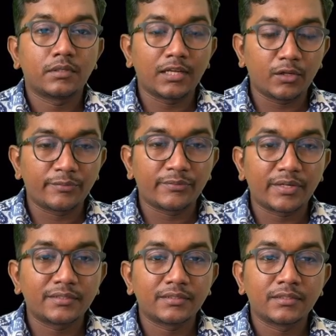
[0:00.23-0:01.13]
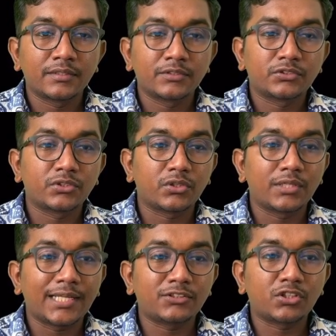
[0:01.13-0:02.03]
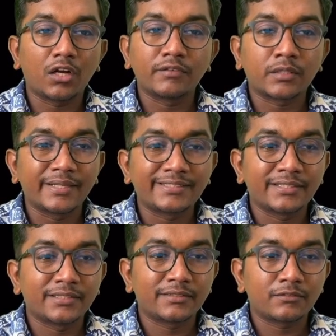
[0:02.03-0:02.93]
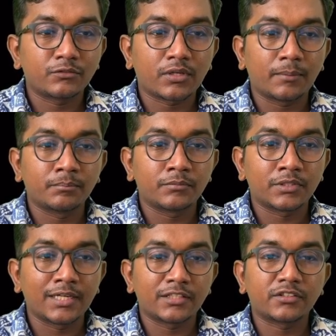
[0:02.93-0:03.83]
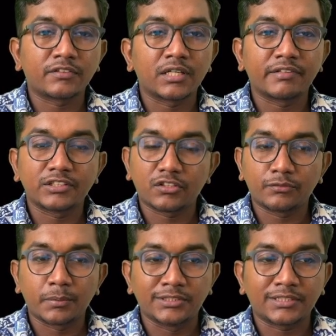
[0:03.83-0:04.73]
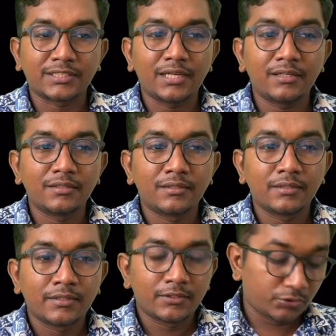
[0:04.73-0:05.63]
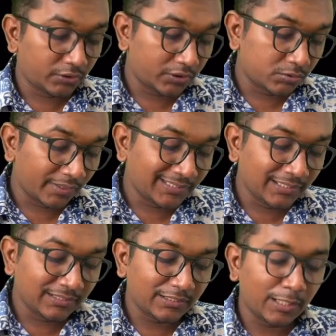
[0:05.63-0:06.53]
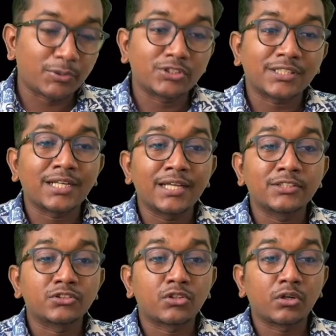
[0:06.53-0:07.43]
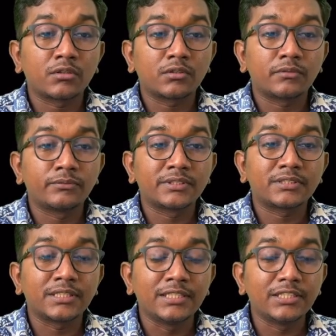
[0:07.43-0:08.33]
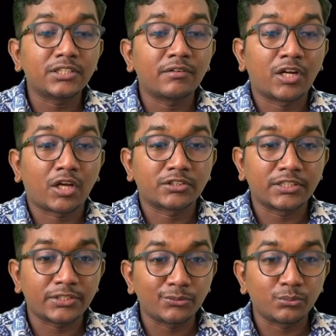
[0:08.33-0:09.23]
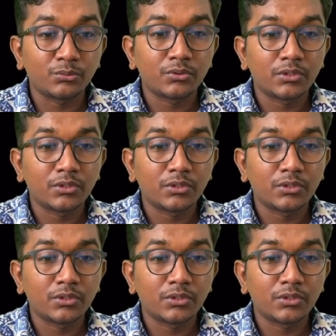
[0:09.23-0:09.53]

Hello everyone. So let's solve a question from radius of curvature of projectile. So this question is, a projectile is thrown with initial velocity u